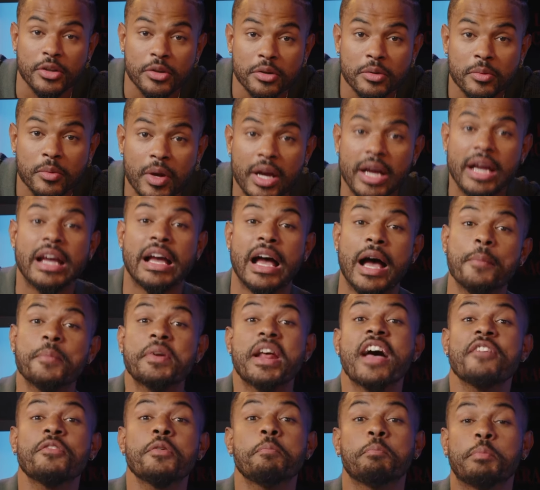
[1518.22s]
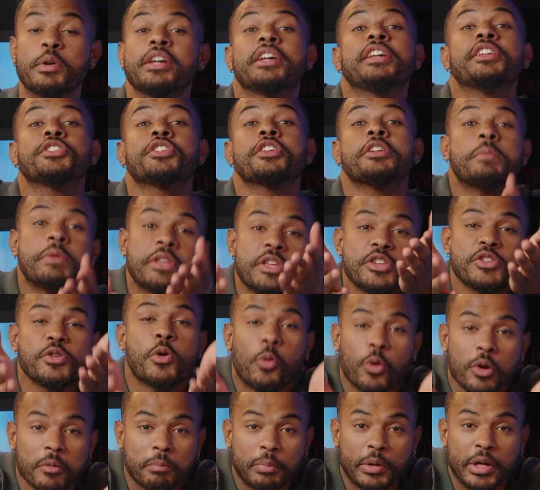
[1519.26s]
you. I'm gonna have a book. It's gonna be
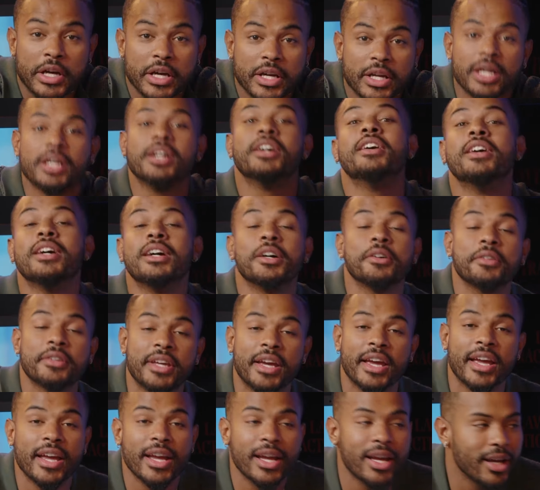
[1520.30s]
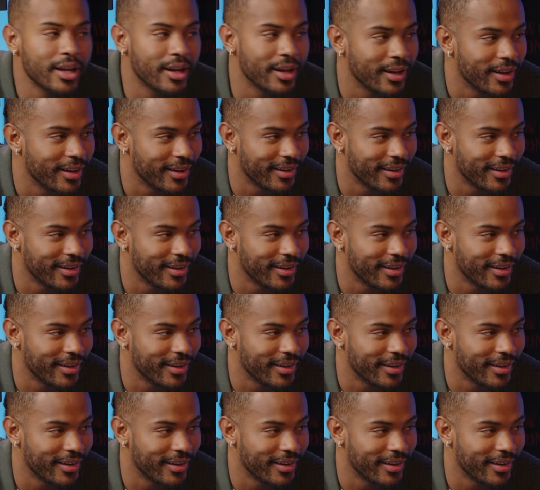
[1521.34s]
your book. Okay. Oh